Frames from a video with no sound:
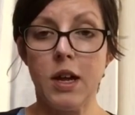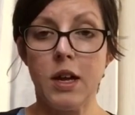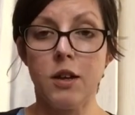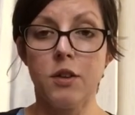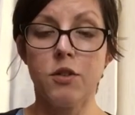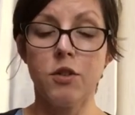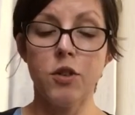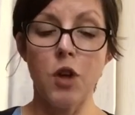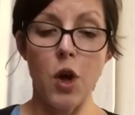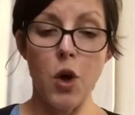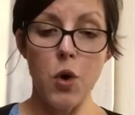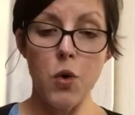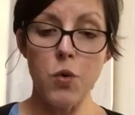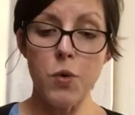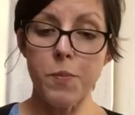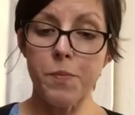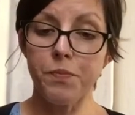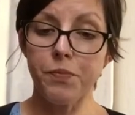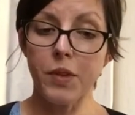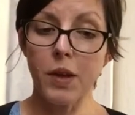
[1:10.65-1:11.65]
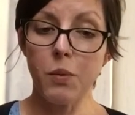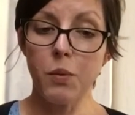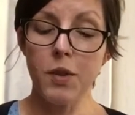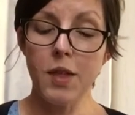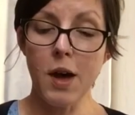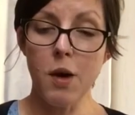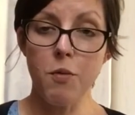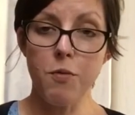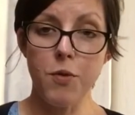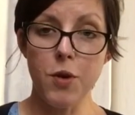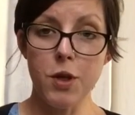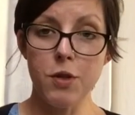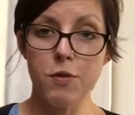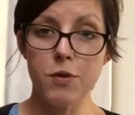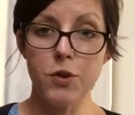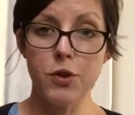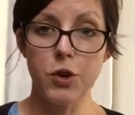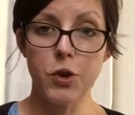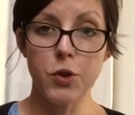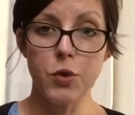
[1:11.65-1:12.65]
So without further
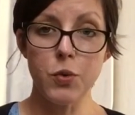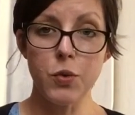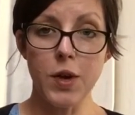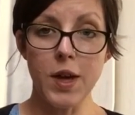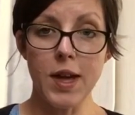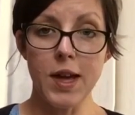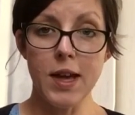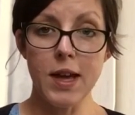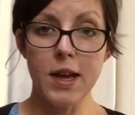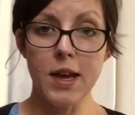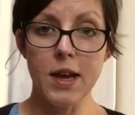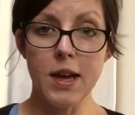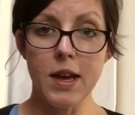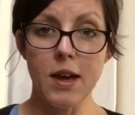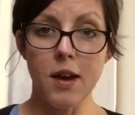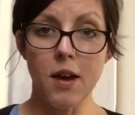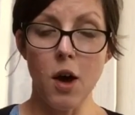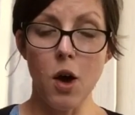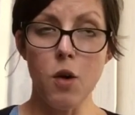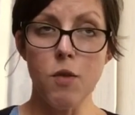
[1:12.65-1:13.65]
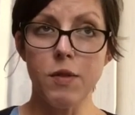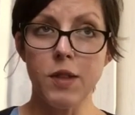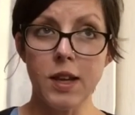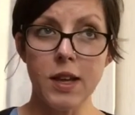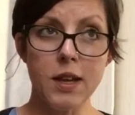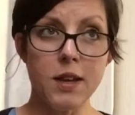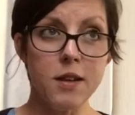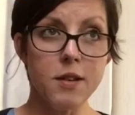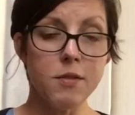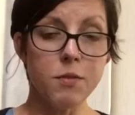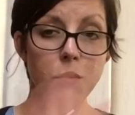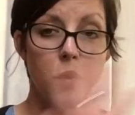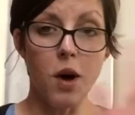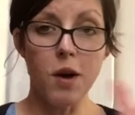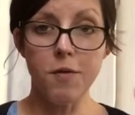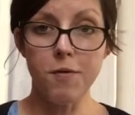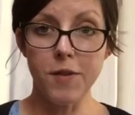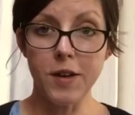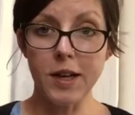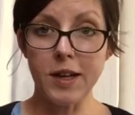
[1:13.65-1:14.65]
ado, here over the years what
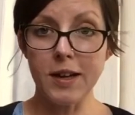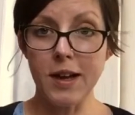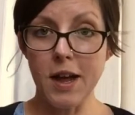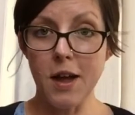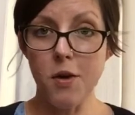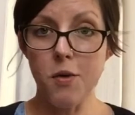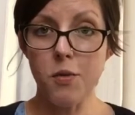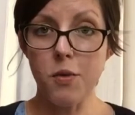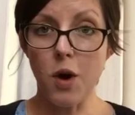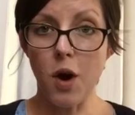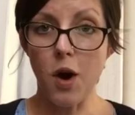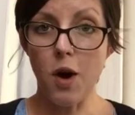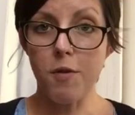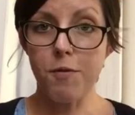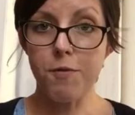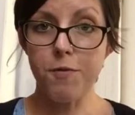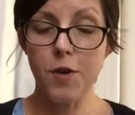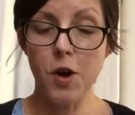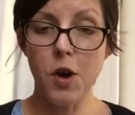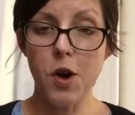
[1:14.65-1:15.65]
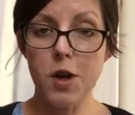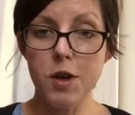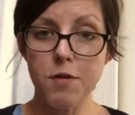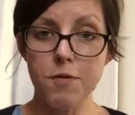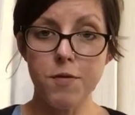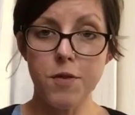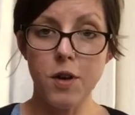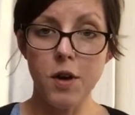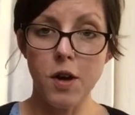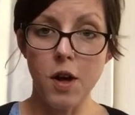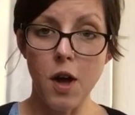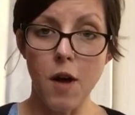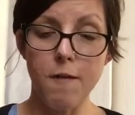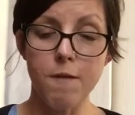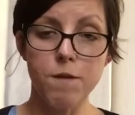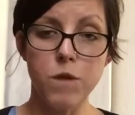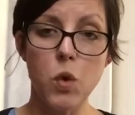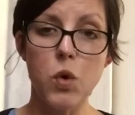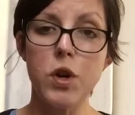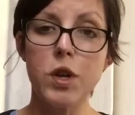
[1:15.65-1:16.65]
I've figured out are 5
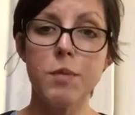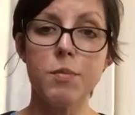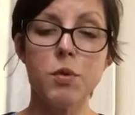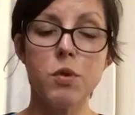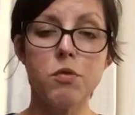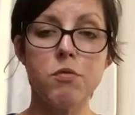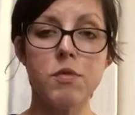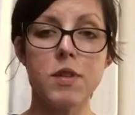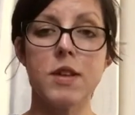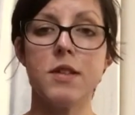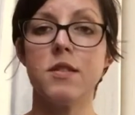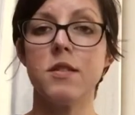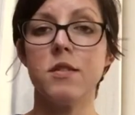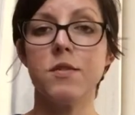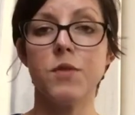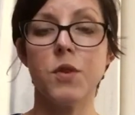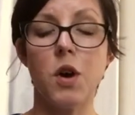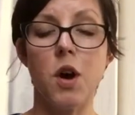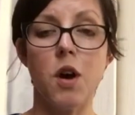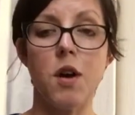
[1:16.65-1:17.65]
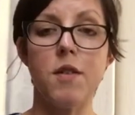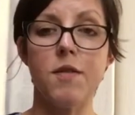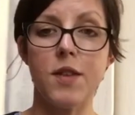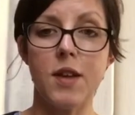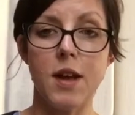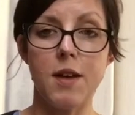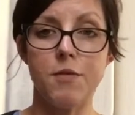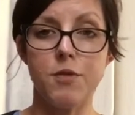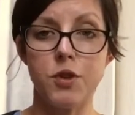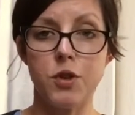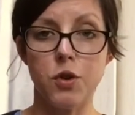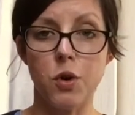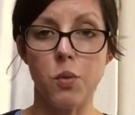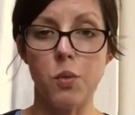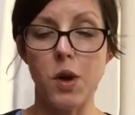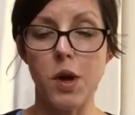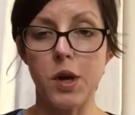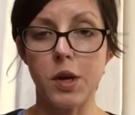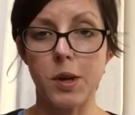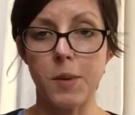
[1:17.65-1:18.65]
avoidable reasons for IVF to not
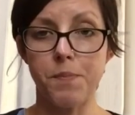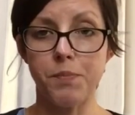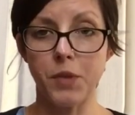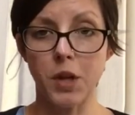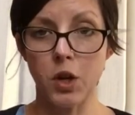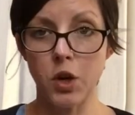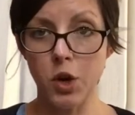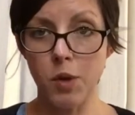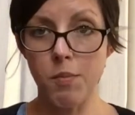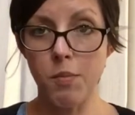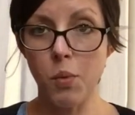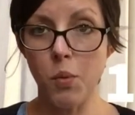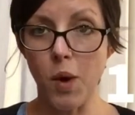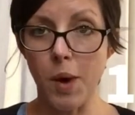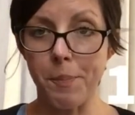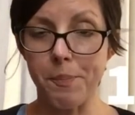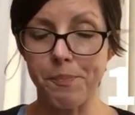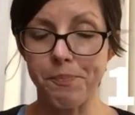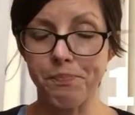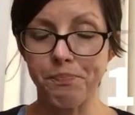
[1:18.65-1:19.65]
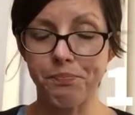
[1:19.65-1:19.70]
work. Number 1,